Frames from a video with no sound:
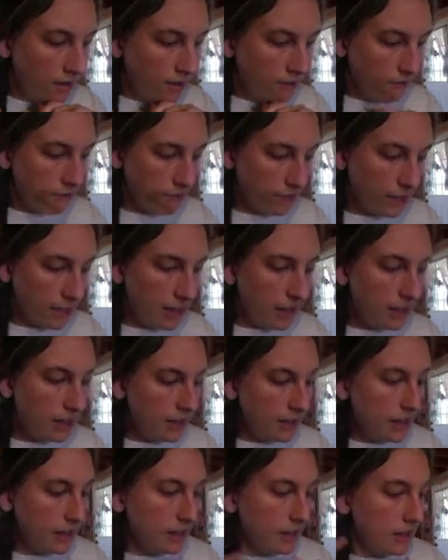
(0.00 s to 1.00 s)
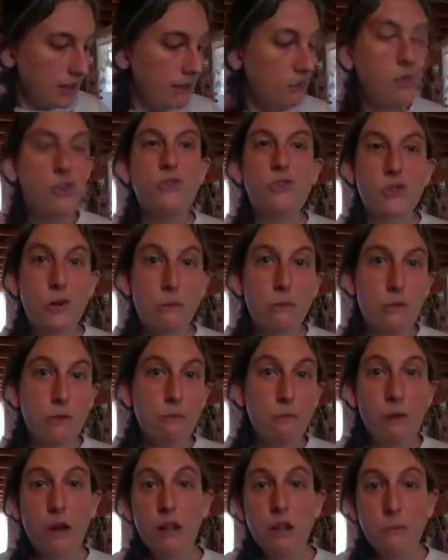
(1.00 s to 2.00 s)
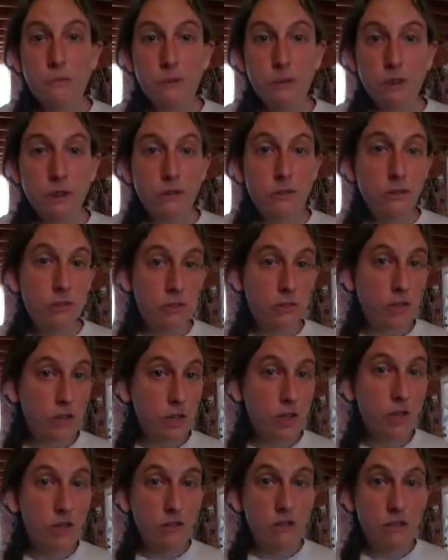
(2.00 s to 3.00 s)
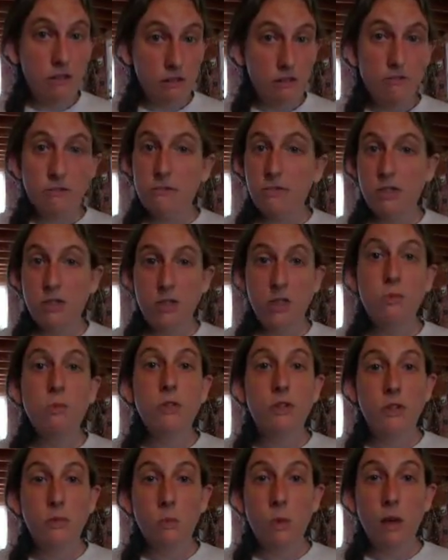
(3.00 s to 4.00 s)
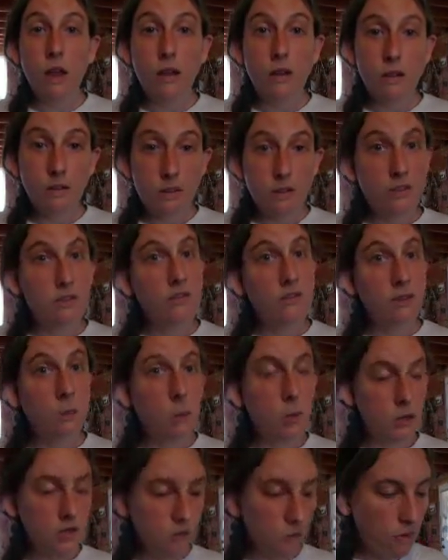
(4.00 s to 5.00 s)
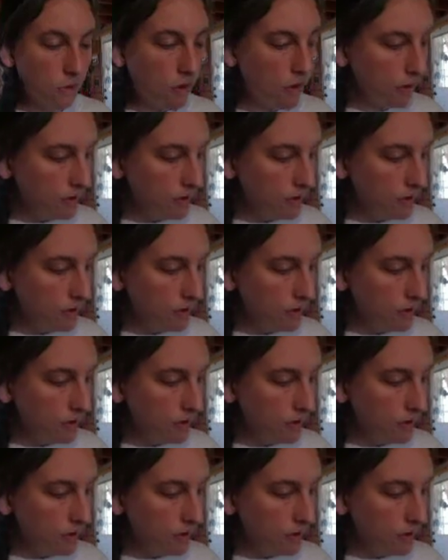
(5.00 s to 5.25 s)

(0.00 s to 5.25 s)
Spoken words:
for that in the description box below, so you can see what you want, discern what you want.